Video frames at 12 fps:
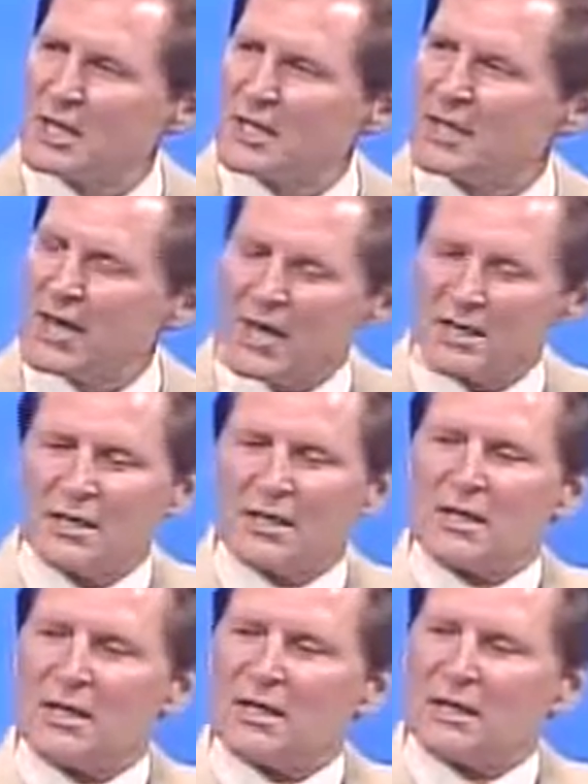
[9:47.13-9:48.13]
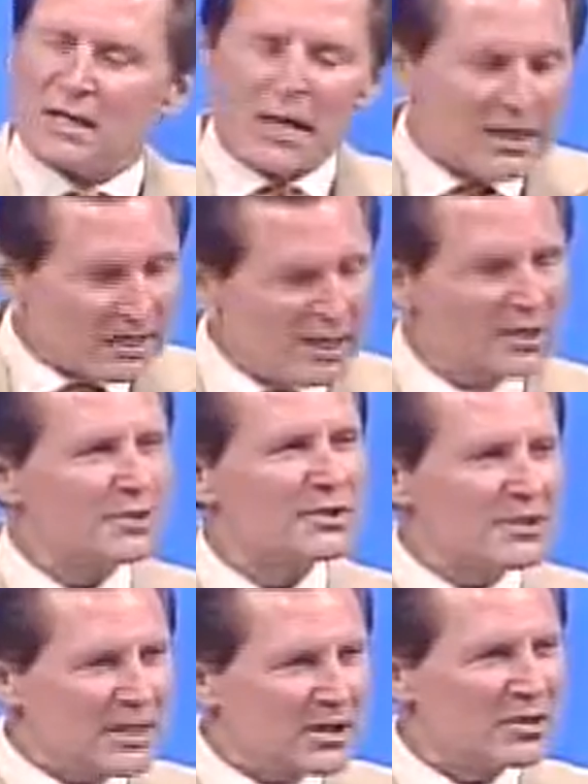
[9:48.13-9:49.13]
that kind of kills
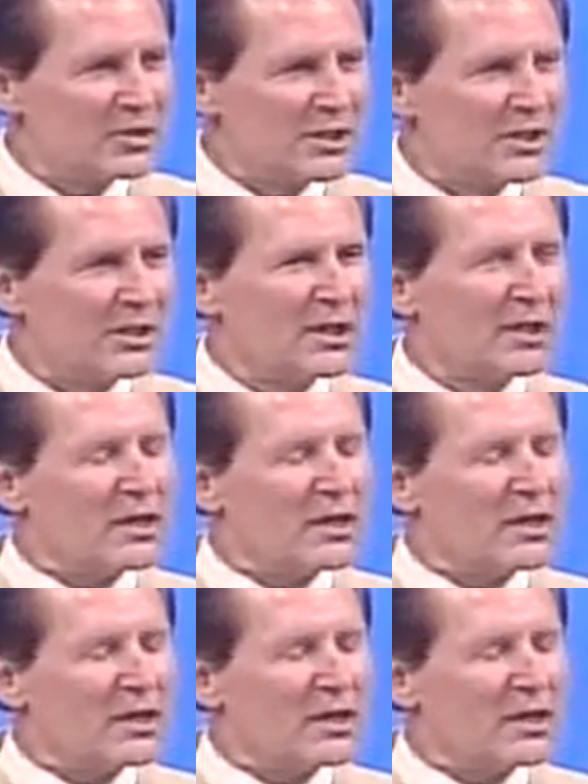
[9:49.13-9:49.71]
the energy,